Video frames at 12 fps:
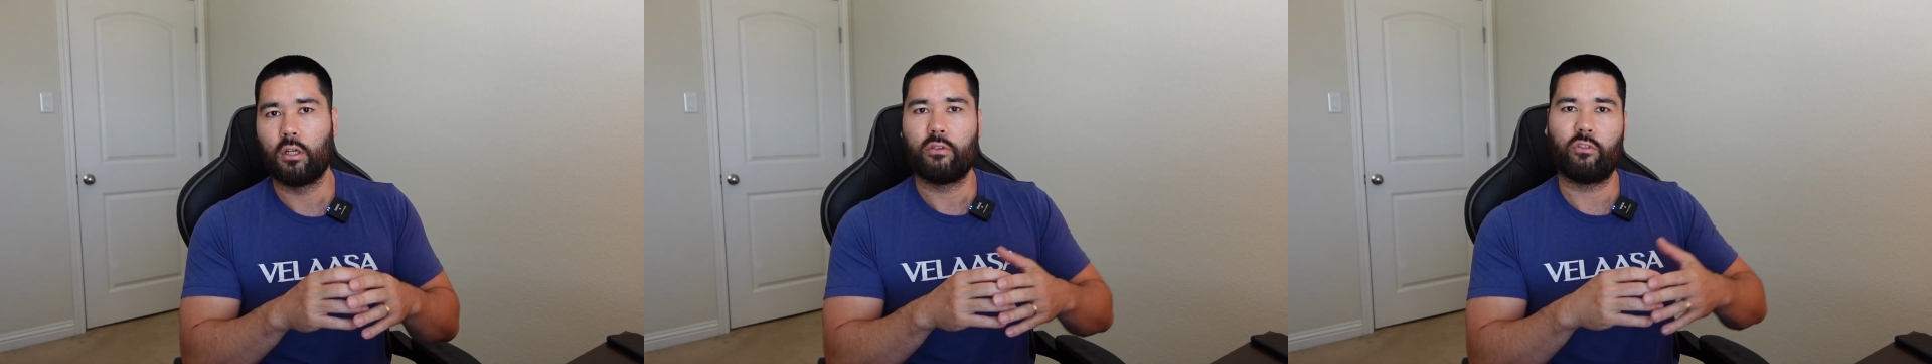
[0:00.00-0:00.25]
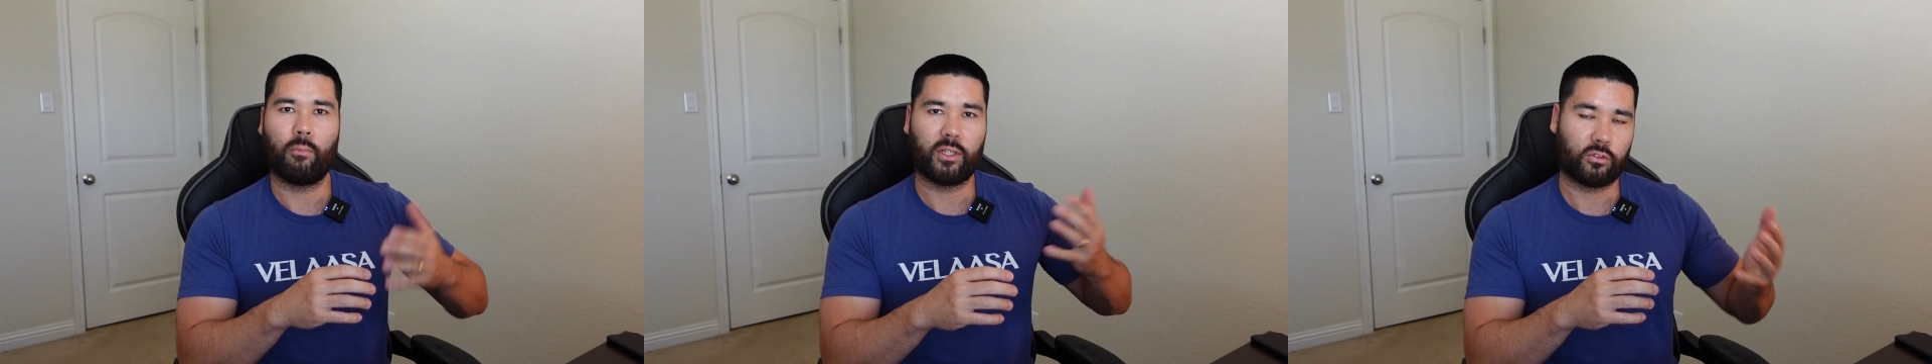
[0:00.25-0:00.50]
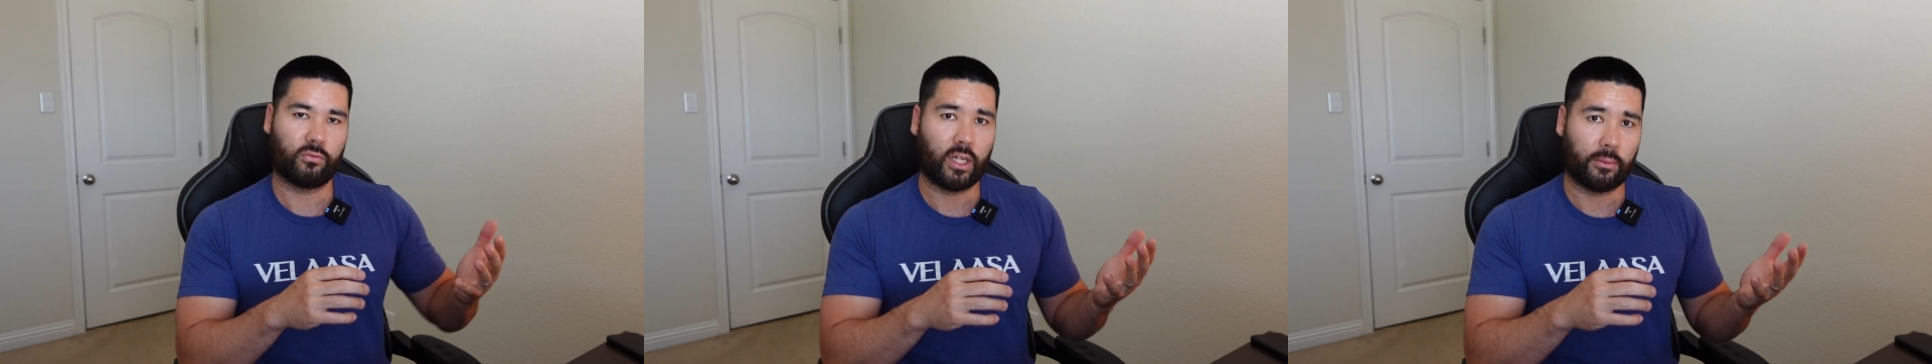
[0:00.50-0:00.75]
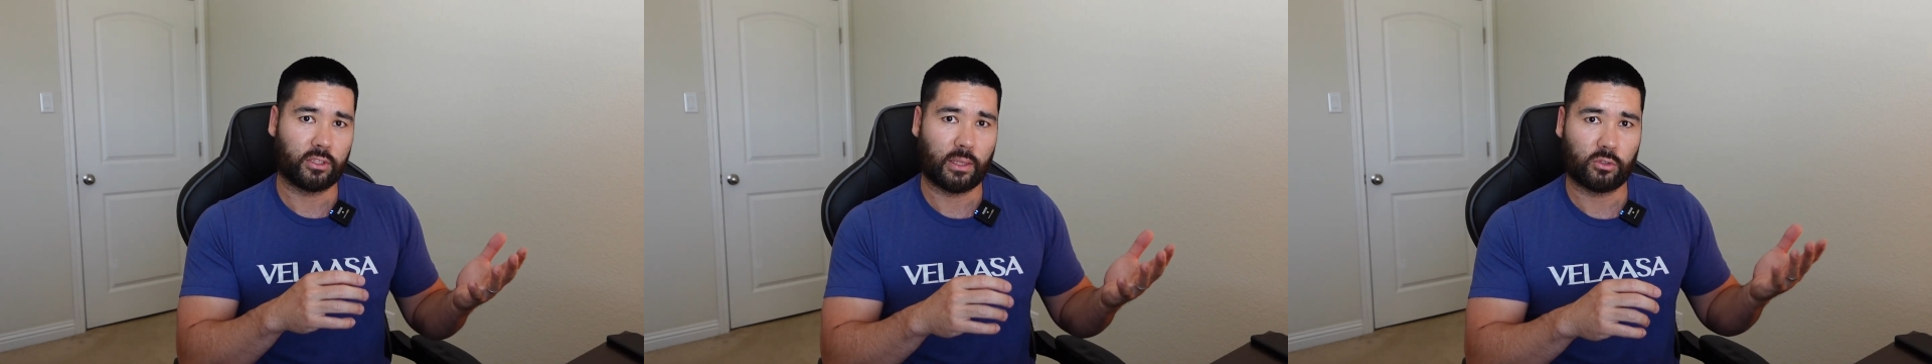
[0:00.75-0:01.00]
for muscle
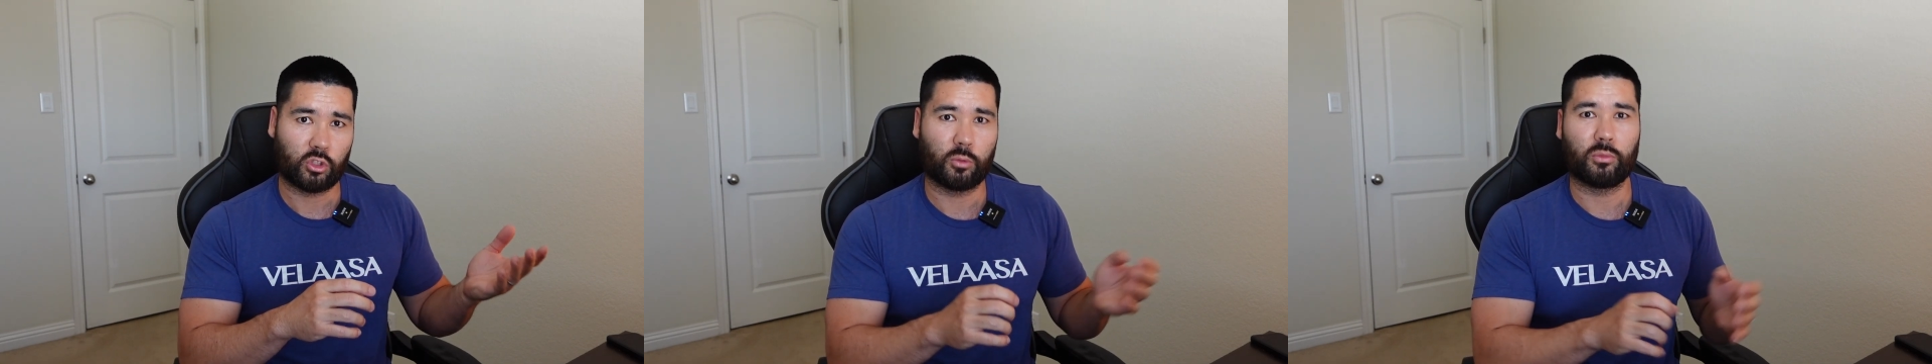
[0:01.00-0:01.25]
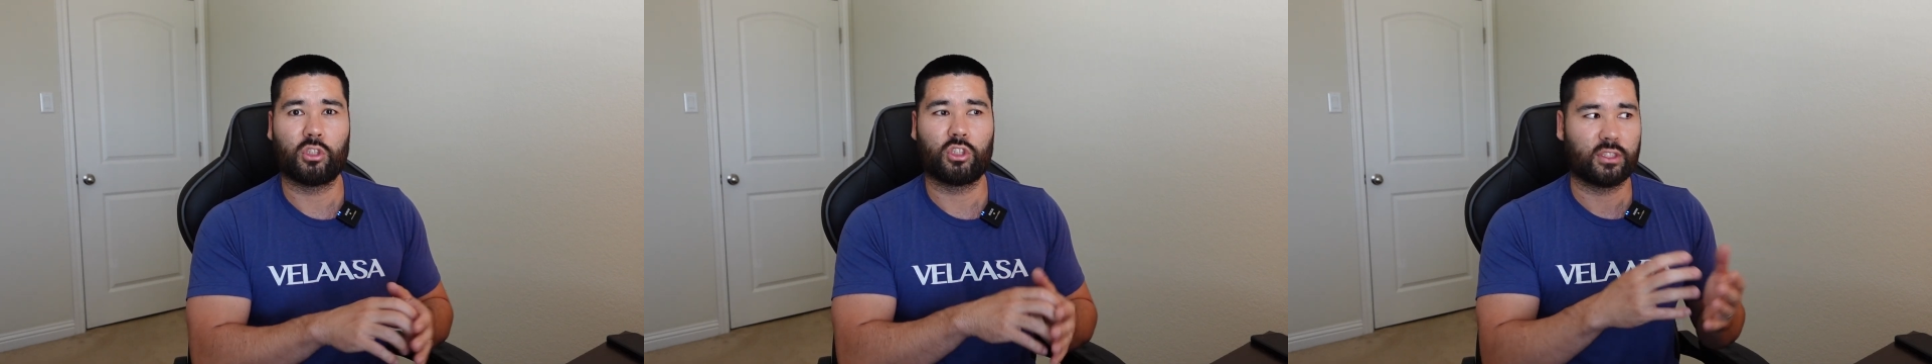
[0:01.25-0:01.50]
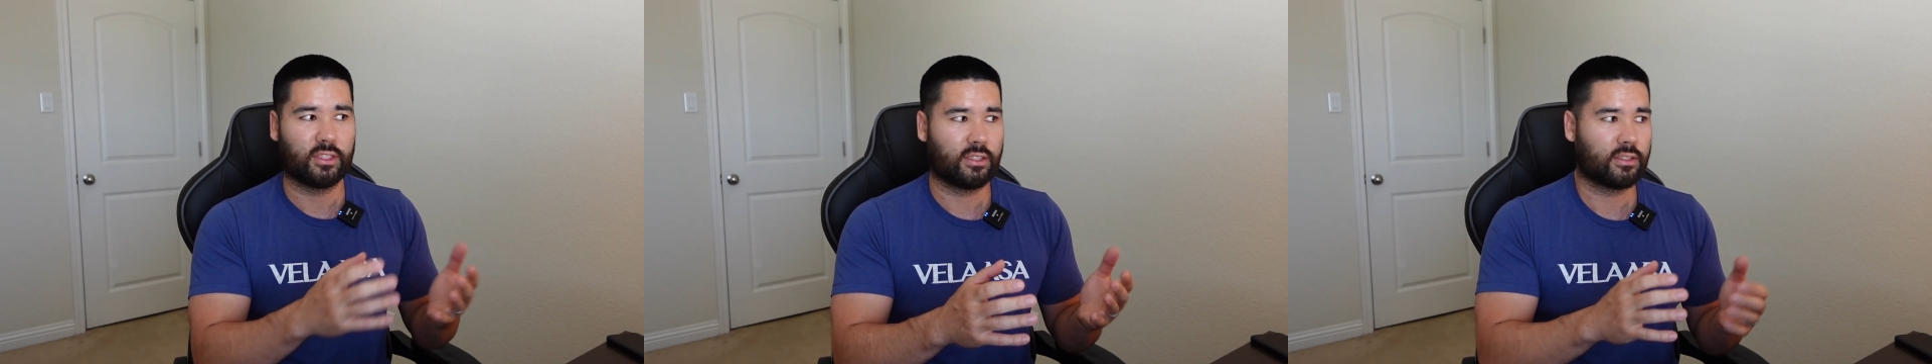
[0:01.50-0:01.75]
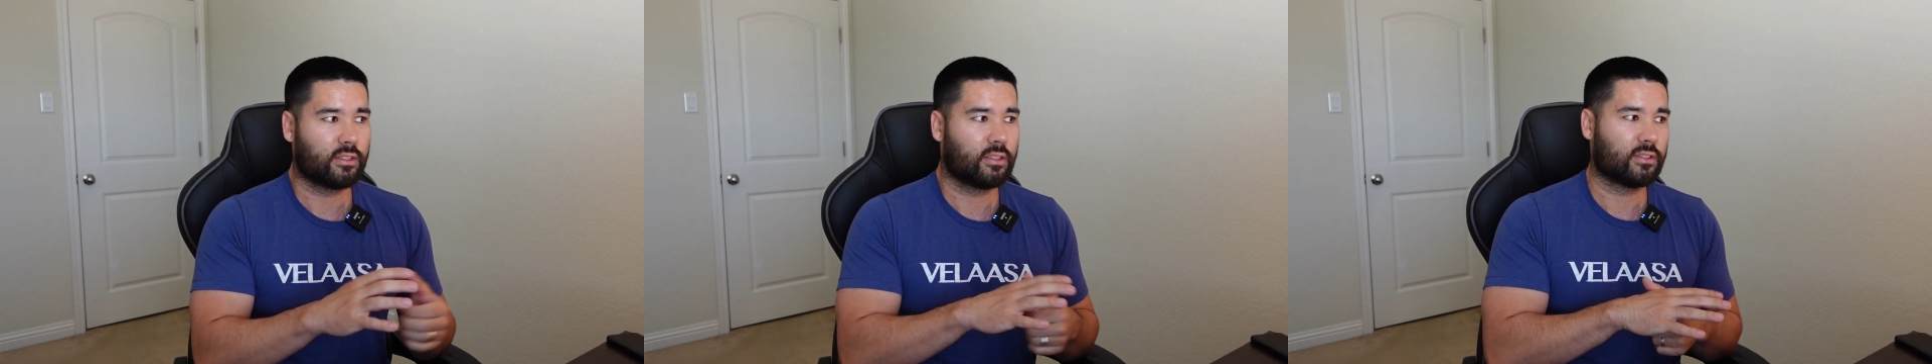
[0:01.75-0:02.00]
fiber type distribution in
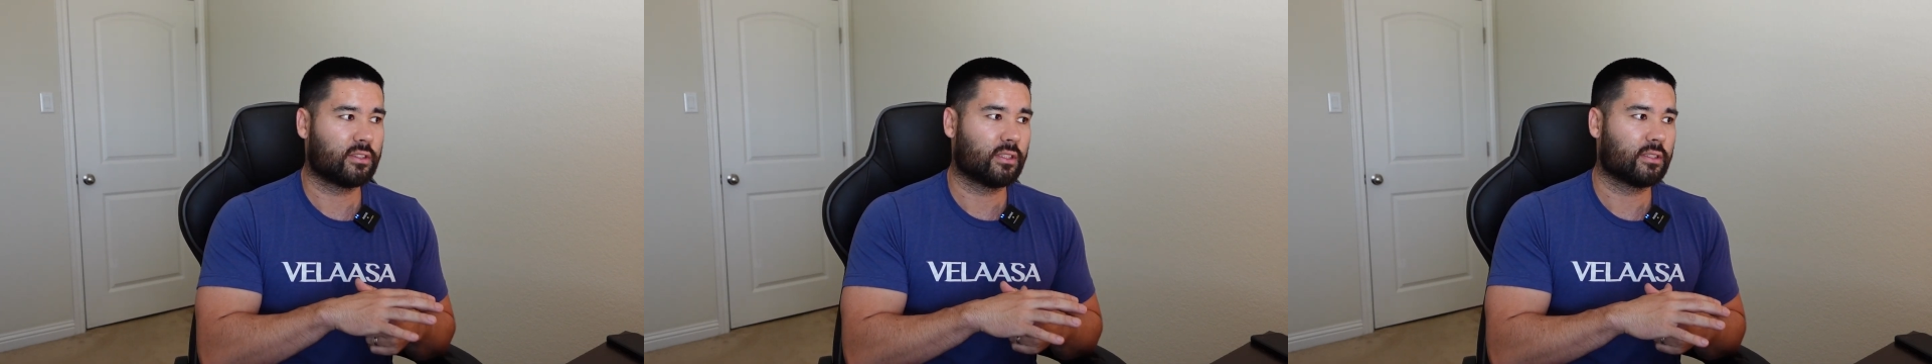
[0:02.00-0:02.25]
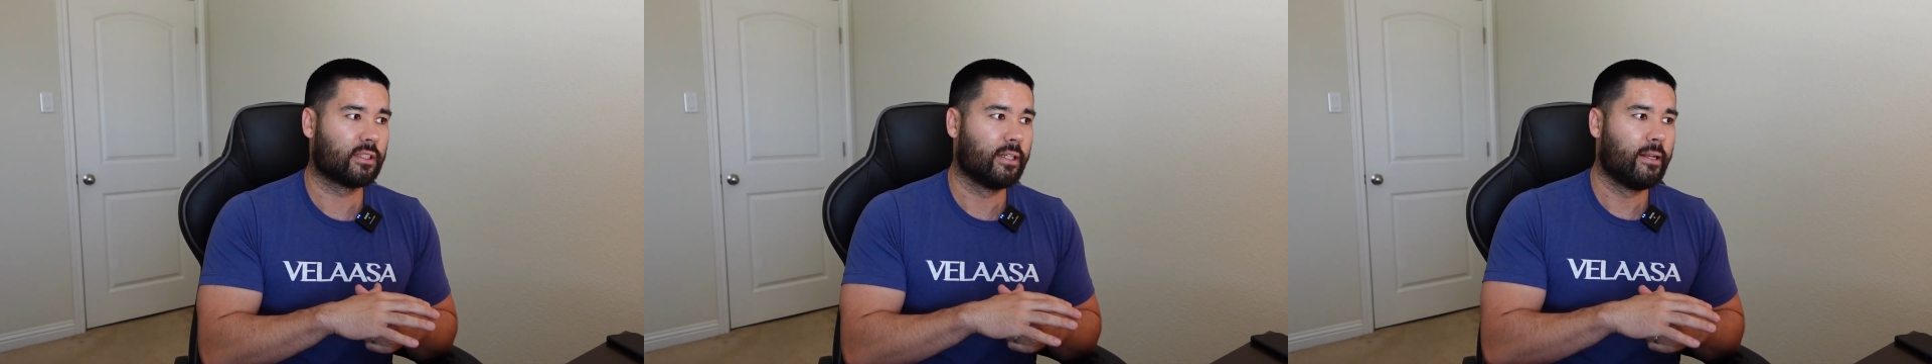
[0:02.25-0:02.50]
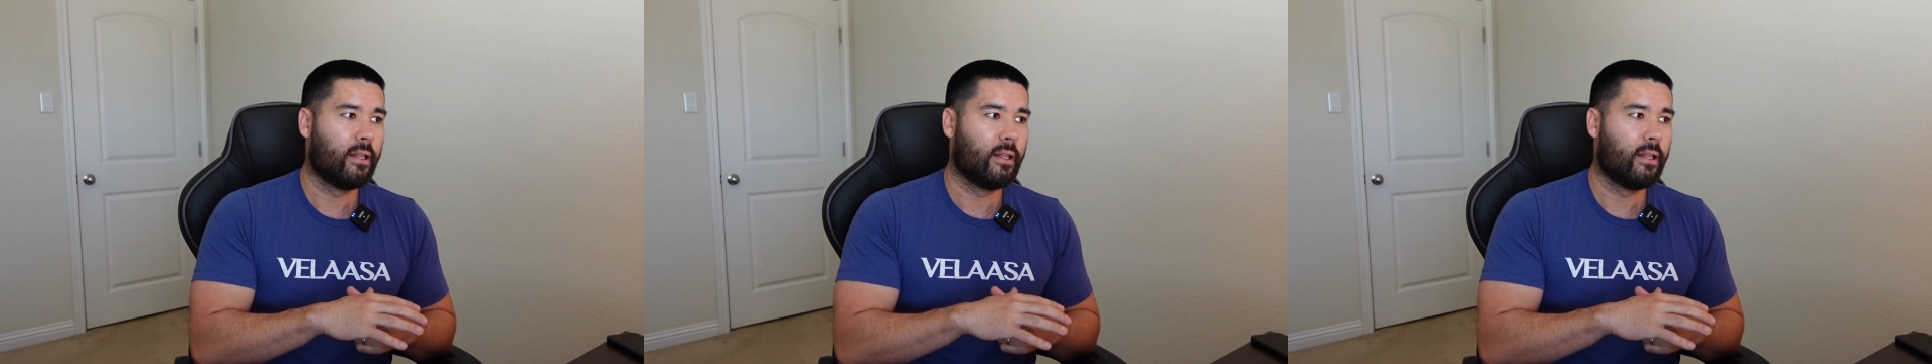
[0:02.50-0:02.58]
this instance.